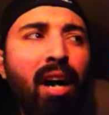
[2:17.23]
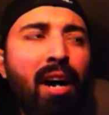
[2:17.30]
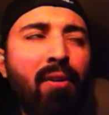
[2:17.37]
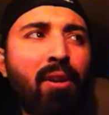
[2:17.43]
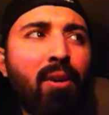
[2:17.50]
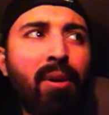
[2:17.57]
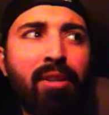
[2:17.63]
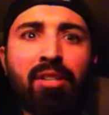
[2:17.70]
I
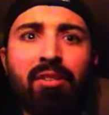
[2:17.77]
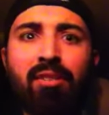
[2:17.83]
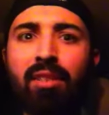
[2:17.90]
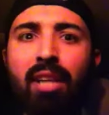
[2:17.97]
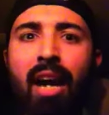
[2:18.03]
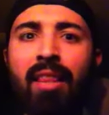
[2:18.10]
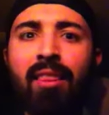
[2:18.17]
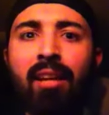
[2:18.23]
don't know, I
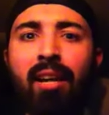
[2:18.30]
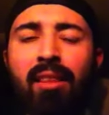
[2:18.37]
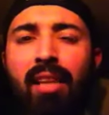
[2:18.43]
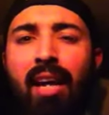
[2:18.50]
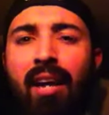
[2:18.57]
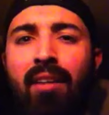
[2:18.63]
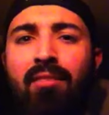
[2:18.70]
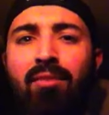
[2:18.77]
thought
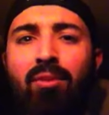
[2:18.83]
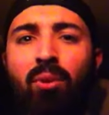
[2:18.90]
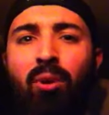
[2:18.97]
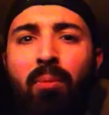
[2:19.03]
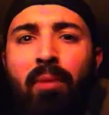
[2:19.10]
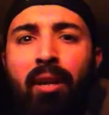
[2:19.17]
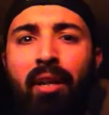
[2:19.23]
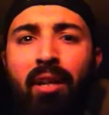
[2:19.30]
that
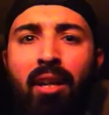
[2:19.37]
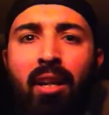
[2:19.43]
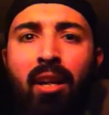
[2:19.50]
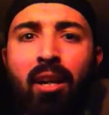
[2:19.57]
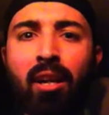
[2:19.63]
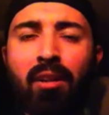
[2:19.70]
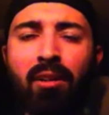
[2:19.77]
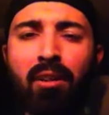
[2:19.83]
Storm and
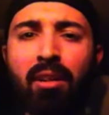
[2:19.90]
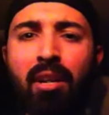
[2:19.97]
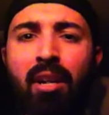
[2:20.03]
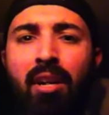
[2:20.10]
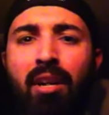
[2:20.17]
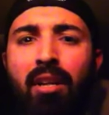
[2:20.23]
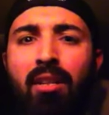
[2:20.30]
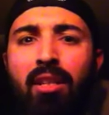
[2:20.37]
Gunner
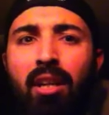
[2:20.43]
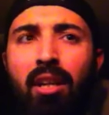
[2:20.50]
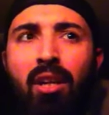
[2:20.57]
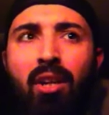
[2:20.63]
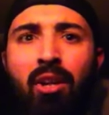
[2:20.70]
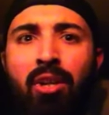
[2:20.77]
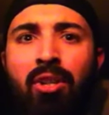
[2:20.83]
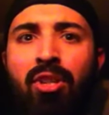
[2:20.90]
did a
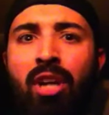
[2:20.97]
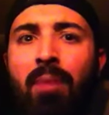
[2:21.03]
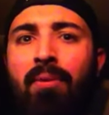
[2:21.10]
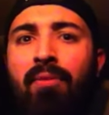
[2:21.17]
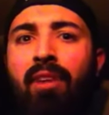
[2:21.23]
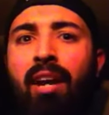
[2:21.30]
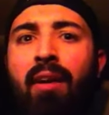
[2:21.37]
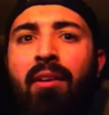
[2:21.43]
good job
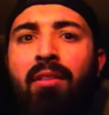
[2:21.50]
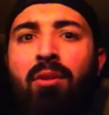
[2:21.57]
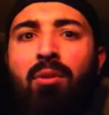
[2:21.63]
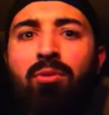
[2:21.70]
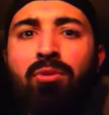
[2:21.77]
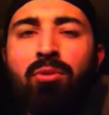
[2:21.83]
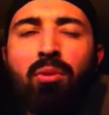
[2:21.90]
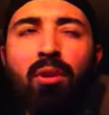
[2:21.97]
of carrying
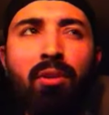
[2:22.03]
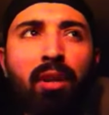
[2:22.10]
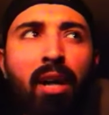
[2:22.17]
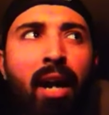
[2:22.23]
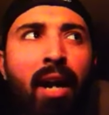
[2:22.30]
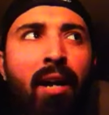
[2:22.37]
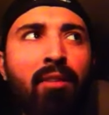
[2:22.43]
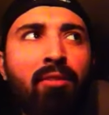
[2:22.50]
those two other
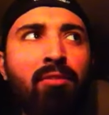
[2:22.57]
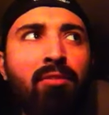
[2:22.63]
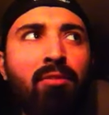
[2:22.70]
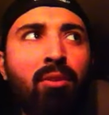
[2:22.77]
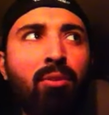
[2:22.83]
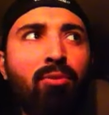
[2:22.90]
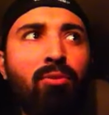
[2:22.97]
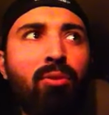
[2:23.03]
guys,
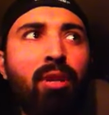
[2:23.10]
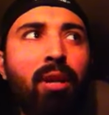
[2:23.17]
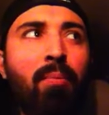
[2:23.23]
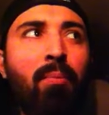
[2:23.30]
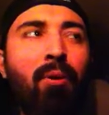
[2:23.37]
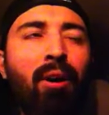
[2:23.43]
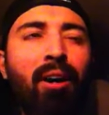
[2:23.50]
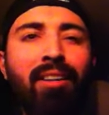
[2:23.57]
those two
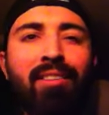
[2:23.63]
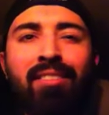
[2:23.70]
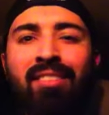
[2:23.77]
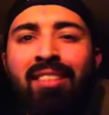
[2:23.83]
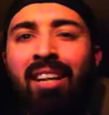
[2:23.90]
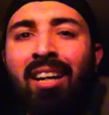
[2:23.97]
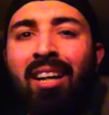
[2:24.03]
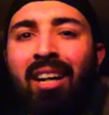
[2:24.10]

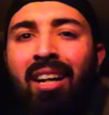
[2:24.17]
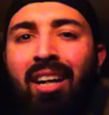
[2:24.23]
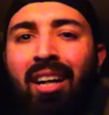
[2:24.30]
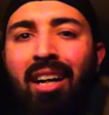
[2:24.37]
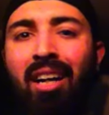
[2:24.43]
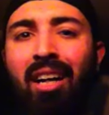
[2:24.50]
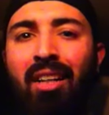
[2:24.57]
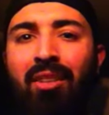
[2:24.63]
Nimrods,
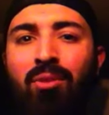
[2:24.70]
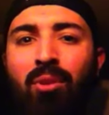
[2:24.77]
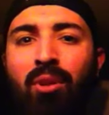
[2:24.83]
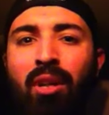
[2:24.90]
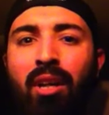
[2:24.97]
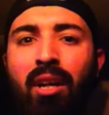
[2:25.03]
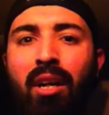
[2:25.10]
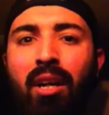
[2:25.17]
to
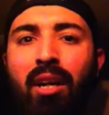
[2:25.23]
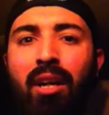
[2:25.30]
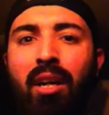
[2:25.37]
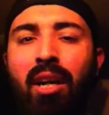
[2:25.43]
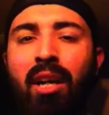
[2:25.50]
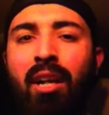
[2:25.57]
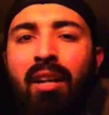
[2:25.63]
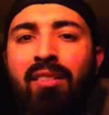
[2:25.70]

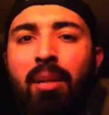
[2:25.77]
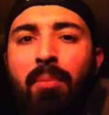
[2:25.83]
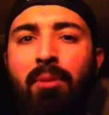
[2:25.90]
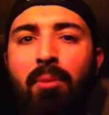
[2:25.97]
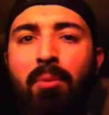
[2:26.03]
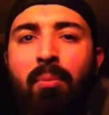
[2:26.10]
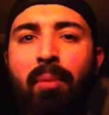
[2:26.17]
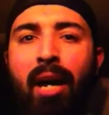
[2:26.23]
an
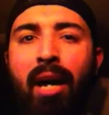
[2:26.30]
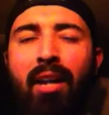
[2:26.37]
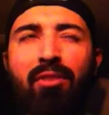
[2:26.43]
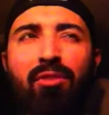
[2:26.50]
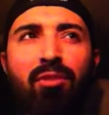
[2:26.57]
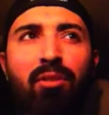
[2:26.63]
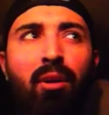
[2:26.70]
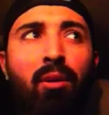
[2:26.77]
acceptable
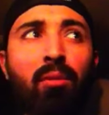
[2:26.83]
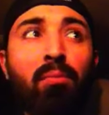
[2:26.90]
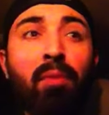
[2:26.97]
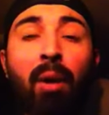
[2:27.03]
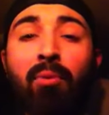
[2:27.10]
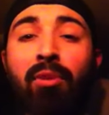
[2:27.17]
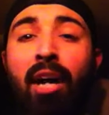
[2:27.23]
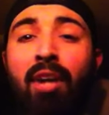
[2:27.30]
match. So
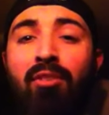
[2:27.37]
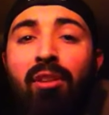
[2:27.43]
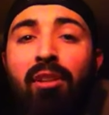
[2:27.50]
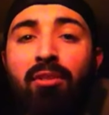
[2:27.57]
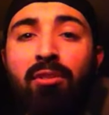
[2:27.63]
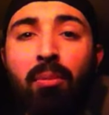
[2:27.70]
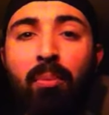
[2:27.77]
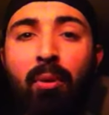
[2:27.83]
that was
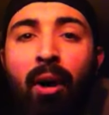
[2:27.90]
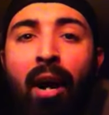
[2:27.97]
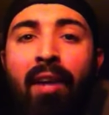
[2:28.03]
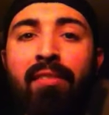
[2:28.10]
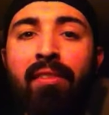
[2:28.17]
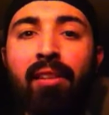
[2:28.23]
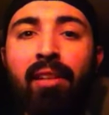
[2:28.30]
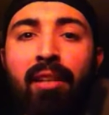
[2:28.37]
actually
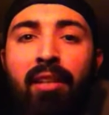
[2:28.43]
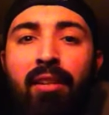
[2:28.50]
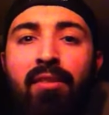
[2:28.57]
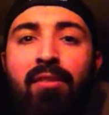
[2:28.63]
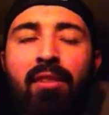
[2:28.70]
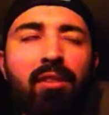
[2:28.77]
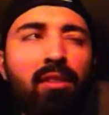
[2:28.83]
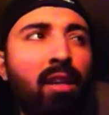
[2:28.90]
surprisingly
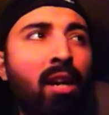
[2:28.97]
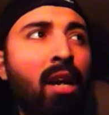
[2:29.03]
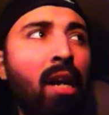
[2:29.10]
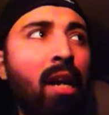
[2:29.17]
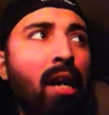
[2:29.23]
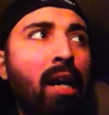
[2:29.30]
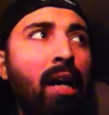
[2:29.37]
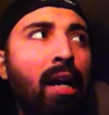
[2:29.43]
decent.
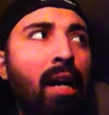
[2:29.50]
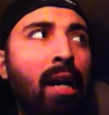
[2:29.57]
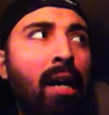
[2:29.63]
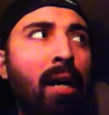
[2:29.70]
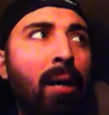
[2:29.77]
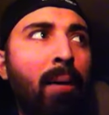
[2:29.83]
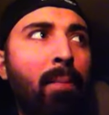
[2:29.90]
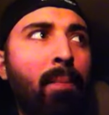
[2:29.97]

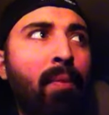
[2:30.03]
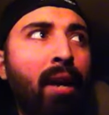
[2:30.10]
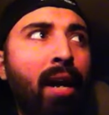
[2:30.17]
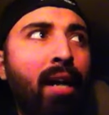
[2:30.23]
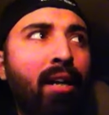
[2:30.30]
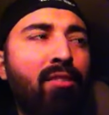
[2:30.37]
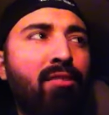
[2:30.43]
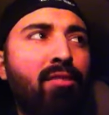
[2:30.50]

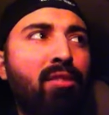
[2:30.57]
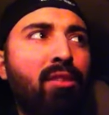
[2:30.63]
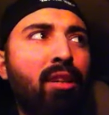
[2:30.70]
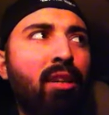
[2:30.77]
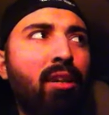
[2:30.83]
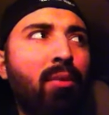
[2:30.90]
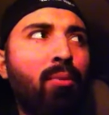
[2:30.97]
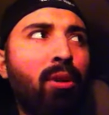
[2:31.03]
Next,
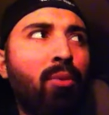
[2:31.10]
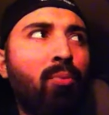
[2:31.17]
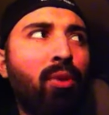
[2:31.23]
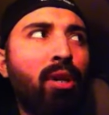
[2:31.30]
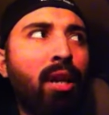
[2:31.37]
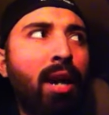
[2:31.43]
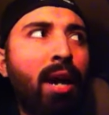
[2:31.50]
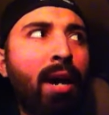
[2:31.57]
what did
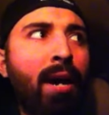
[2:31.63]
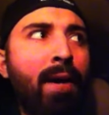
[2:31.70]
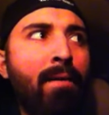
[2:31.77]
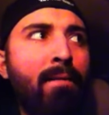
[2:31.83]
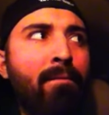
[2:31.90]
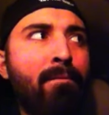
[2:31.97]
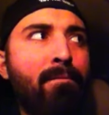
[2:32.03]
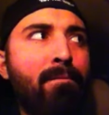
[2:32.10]
we
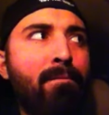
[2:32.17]
have?